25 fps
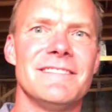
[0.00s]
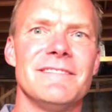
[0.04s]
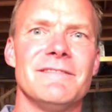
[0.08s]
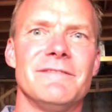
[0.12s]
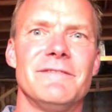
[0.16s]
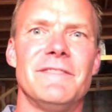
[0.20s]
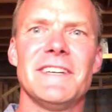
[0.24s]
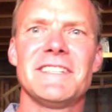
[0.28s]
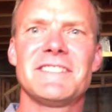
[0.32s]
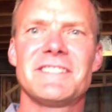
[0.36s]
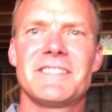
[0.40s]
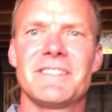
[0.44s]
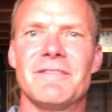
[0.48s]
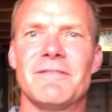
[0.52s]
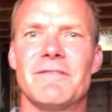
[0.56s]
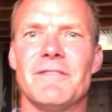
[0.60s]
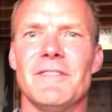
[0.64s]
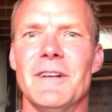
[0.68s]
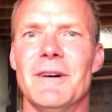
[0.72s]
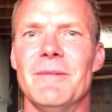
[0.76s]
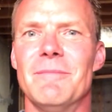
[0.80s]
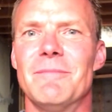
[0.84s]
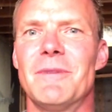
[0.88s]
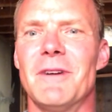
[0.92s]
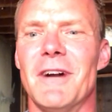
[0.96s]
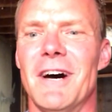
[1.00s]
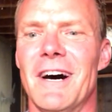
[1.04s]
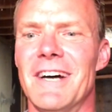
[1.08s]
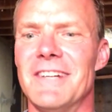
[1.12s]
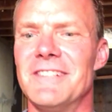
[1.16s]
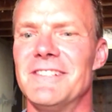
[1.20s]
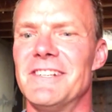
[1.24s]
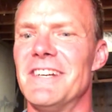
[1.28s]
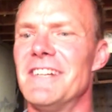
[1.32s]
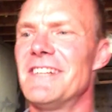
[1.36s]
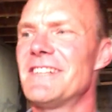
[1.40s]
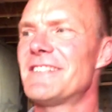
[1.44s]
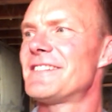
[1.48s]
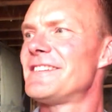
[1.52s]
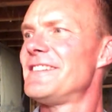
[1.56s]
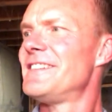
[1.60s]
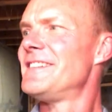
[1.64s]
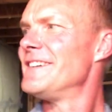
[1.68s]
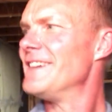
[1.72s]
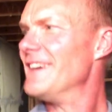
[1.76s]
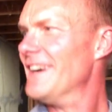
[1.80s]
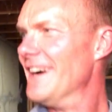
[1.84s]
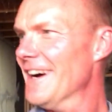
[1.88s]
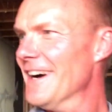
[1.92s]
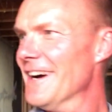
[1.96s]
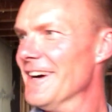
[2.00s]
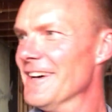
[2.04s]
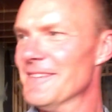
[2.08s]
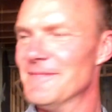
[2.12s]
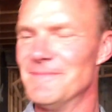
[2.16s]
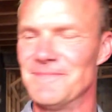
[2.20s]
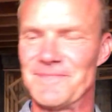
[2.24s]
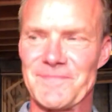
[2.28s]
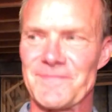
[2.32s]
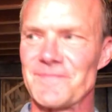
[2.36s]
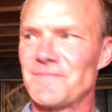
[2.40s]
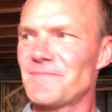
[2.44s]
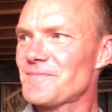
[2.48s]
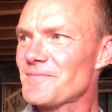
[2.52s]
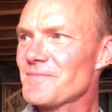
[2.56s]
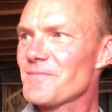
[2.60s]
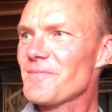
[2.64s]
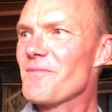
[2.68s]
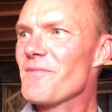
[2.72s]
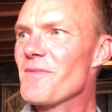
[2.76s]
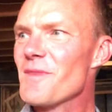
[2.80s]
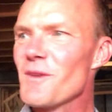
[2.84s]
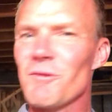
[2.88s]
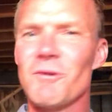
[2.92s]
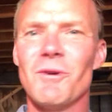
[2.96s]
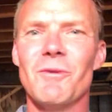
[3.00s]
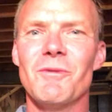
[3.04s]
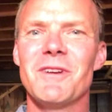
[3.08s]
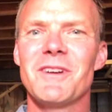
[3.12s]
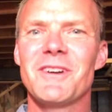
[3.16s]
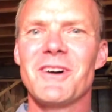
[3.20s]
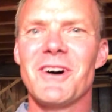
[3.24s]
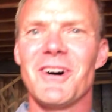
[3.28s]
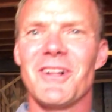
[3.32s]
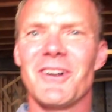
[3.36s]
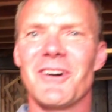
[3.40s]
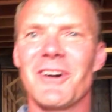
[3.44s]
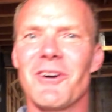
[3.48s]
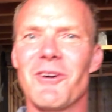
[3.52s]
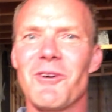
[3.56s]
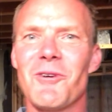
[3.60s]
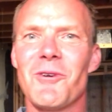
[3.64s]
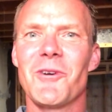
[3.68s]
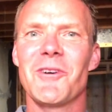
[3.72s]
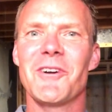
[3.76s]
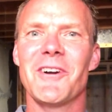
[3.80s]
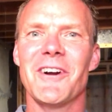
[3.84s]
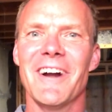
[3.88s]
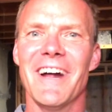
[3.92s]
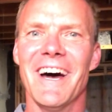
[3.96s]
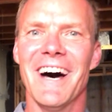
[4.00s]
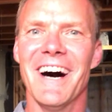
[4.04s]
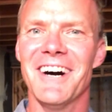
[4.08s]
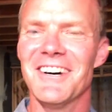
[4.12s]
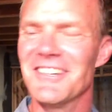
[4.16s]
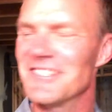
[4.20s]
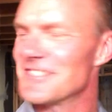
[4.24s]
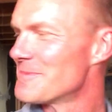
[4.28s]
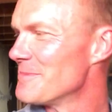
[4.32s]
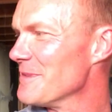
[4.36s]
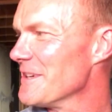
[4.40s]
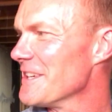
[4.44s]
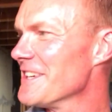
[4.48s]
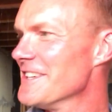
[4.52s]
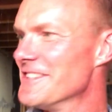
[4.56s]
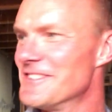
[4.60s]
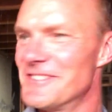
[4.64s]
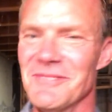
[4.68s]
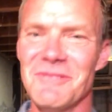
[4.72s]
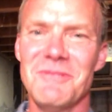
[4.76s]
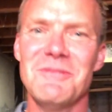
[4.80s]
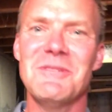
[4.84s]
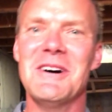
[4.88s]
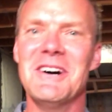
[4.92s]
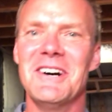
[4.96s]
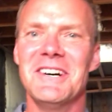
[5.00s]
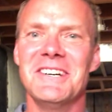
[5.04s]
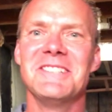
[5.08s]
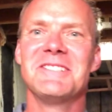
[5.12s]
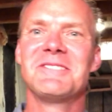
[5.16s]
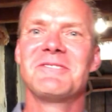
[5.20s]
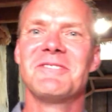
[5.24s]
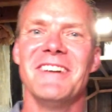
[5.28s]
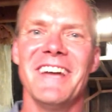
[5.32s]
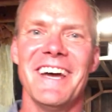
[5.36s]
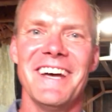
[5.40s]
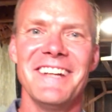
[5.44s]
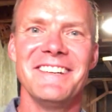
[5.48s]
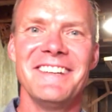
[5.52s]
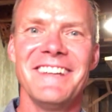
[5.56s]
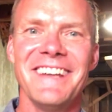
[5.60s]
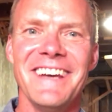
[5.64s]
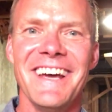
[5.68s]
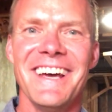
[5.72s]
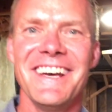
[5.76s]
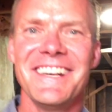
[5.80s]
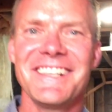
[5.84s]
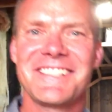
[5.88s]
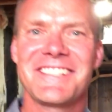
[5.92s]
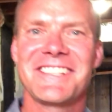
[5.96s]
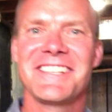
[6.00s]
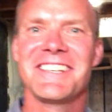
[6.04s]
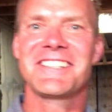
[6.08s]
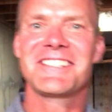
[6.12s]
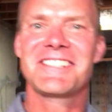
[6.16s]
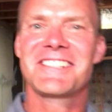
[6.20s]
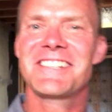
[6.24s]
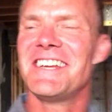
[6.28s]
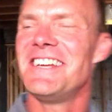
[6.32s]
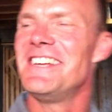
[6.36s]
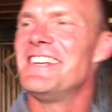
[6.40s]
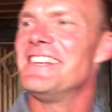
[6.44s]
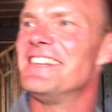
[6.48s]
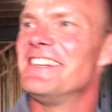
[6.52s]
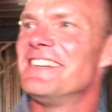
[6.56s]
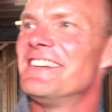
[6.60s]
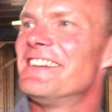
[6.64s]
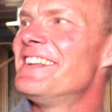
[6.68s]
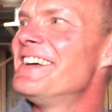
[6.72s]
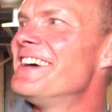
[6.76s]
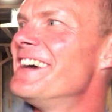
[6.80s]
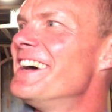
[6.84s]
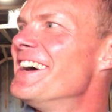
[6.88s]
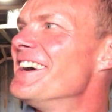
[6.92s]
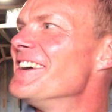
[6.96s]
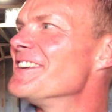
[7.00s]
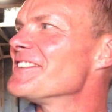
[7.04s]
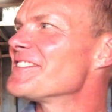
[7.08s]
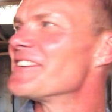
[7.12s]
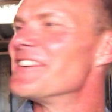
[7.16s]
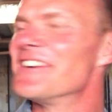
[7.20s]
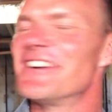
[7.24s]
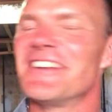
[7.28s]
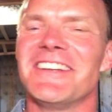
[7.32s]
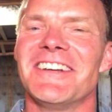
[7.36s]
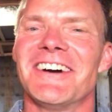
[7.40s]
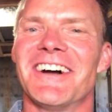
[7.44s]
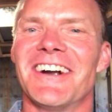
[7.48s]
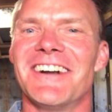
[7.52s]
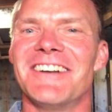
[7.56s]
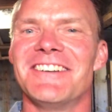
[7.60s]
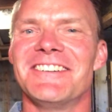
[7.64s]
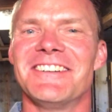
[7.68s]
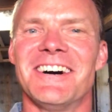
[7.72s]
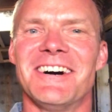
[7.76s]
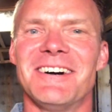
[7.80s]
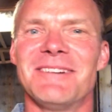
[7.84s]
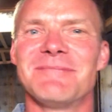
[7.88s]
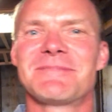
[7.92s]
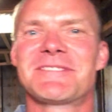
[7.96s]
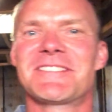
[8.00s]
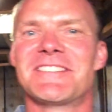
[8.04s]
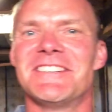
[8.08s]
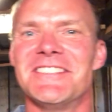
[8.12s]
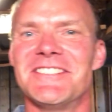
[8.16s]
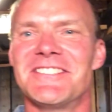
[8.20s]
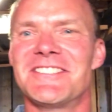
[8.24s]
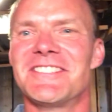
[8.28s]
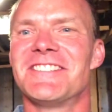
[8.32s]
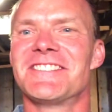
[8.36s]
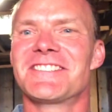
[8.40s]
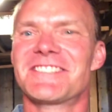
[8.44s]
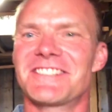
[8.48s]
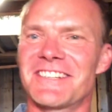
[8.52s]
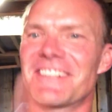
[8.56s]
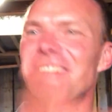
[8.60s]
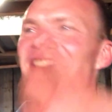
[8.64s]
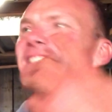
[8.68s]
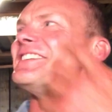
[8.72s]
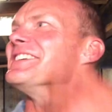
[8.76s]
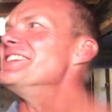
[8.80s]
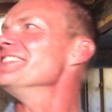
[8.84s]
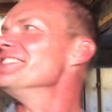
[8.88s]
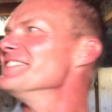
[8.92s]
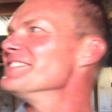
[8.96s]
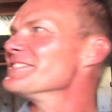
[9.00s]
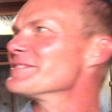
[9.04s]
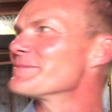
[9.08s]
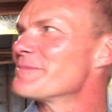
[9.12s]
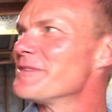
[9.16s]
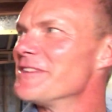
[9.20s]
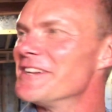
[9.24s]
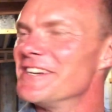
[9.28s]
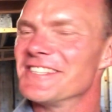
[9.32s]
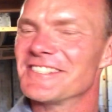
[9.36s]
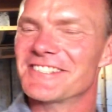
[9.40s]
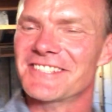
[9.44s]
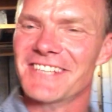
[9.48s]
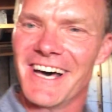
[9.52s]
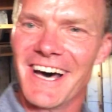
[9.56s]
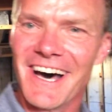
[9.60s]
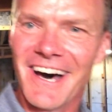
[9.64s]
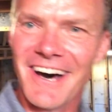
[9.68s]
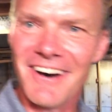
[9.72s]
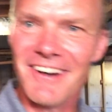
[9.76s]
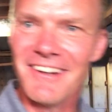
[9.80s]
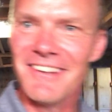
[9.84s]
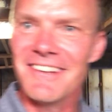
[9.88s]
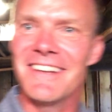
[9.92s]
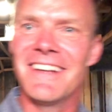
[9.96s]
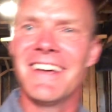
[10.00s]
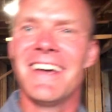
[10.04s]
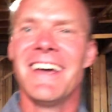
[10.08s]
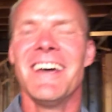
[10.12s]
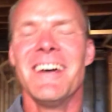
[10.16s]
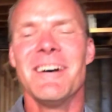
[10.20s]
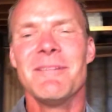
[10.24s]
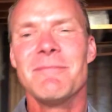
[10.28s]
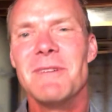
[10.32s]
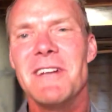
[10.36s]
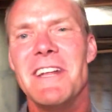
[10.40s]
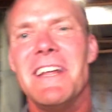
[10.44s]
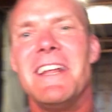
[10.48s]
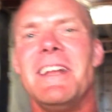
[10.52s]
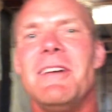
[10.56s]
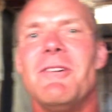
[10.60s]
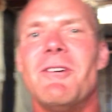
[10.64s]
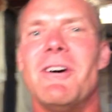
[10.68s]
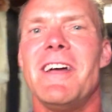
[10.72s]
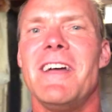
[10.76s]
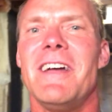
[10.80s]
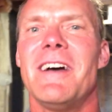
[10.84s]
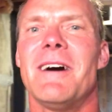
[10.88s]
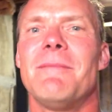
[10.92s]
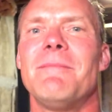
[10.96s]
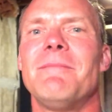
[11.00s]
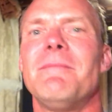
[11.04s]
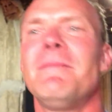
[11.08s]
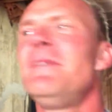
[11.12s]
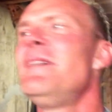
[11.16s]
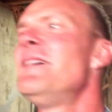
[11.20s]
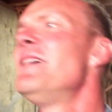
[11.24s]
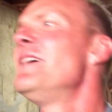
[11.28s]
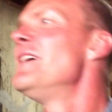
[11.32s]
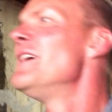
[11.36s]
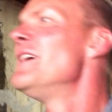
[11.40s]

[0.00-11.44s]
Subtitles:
fix and flip project, what we call our hoarder house, because we had 16 30-yard dumpsters just to clean this place out. But anyway, I'm